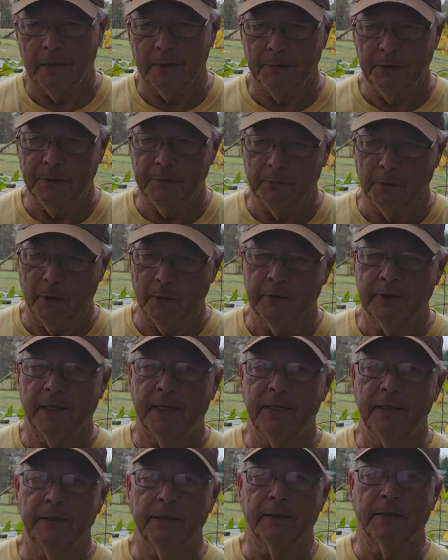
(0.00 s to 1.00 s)
we
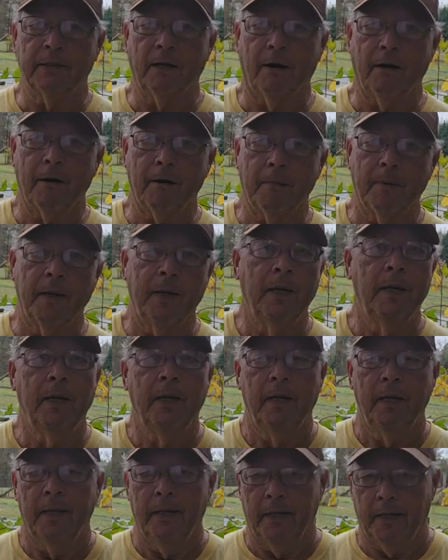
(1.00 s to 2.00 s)
rotated the tarp
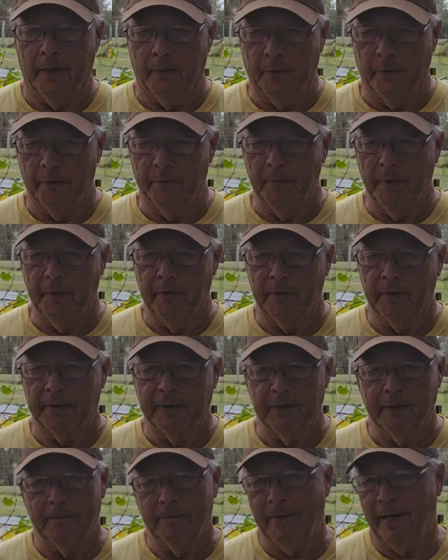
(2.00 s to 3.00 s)
and we moved it
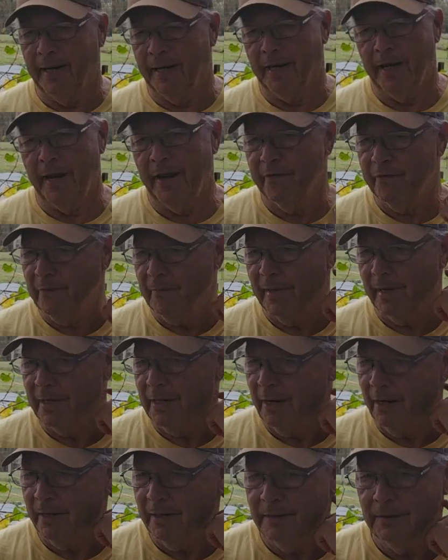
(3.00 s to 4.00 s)
to the back half of my
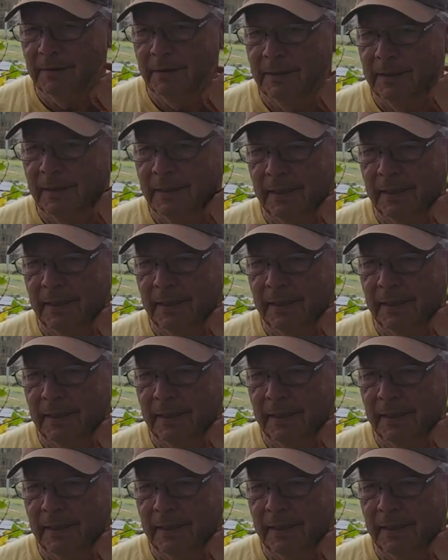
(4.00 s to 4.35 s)
garden,